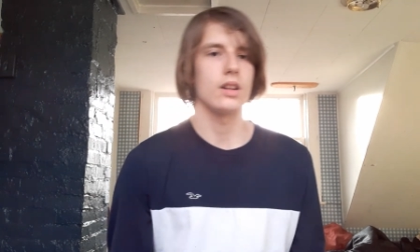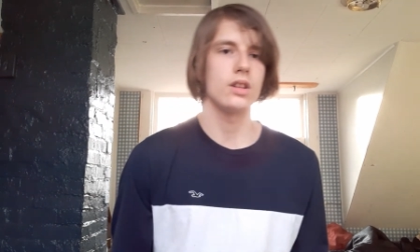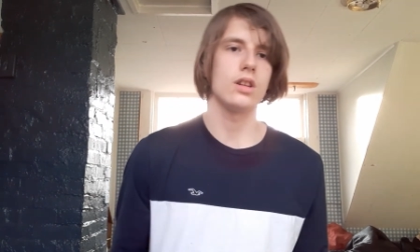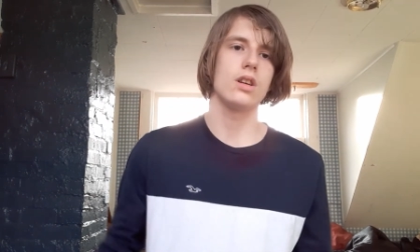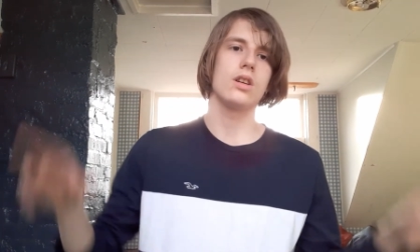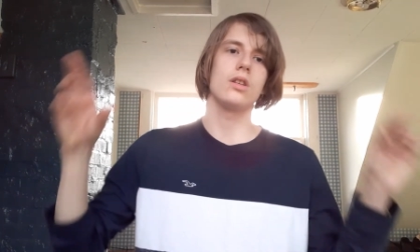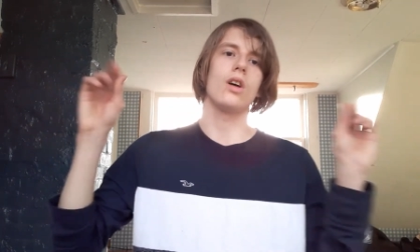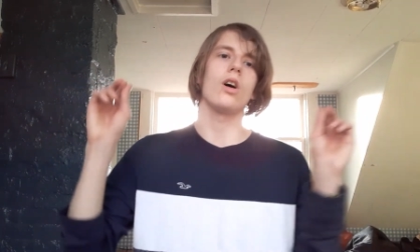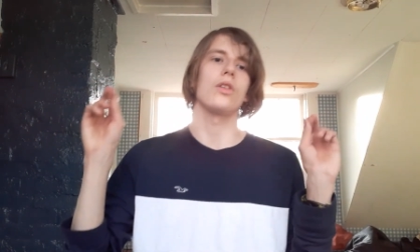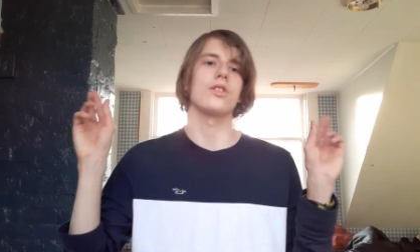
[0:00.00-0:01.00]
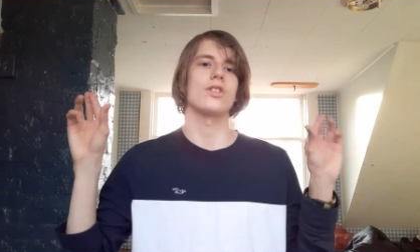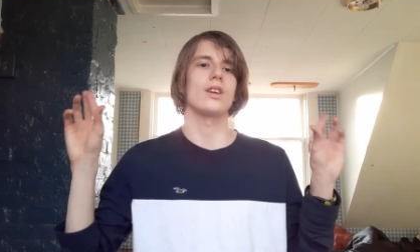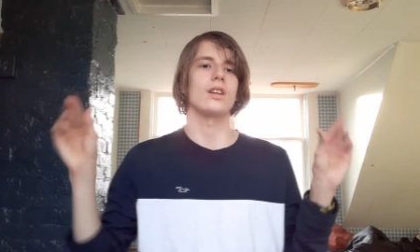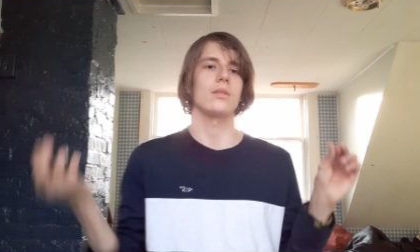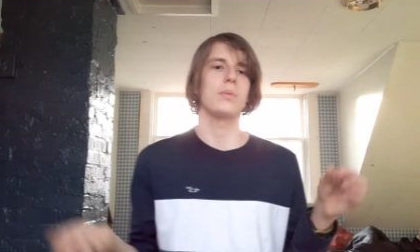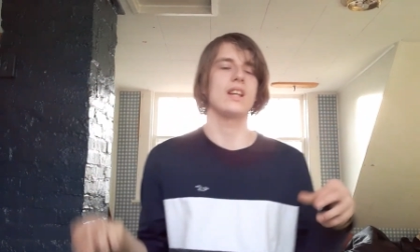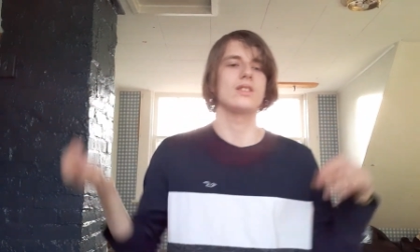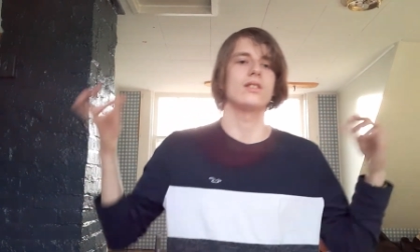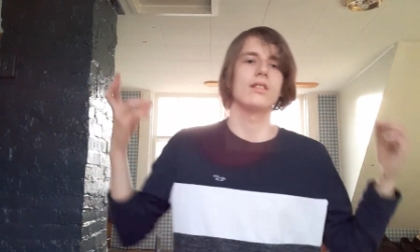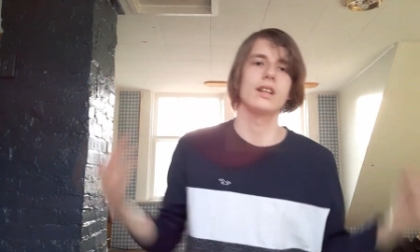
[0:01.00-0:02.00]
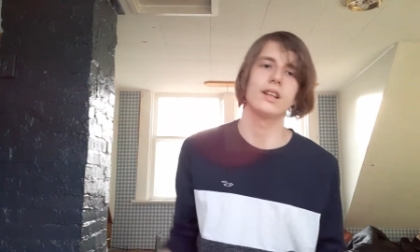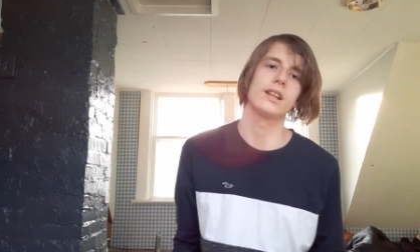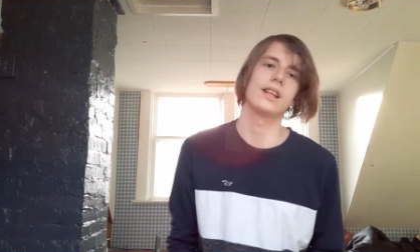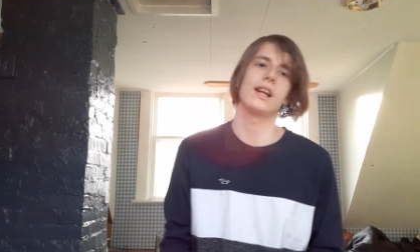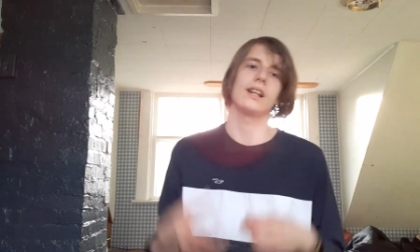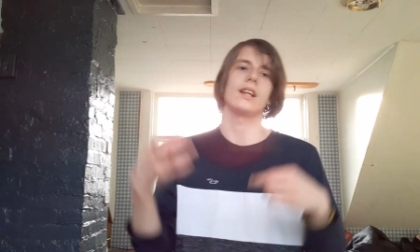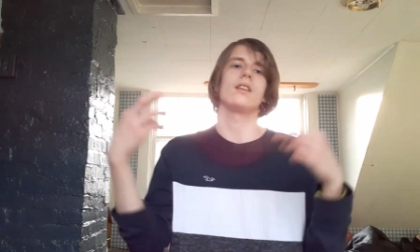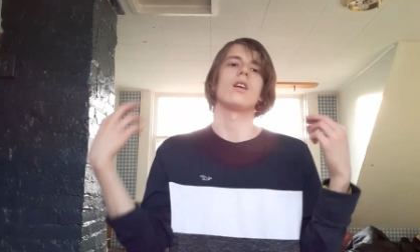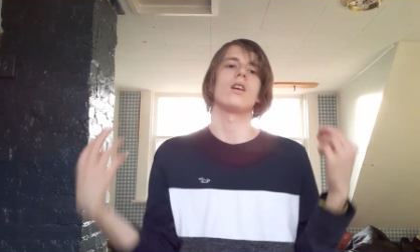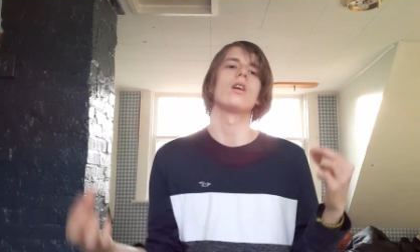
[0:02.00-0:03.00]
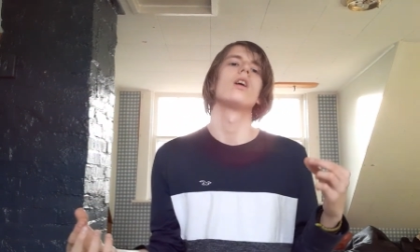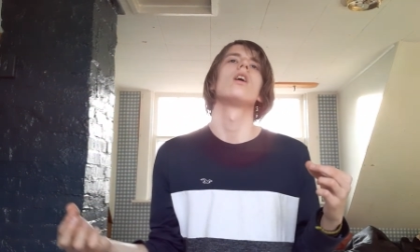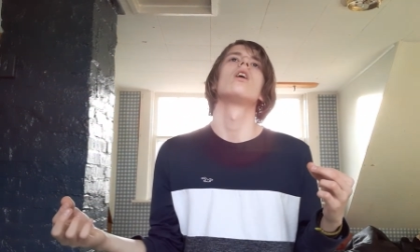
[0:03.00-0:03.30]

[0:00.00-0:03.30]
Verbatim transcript: you all of a sudden basically getting your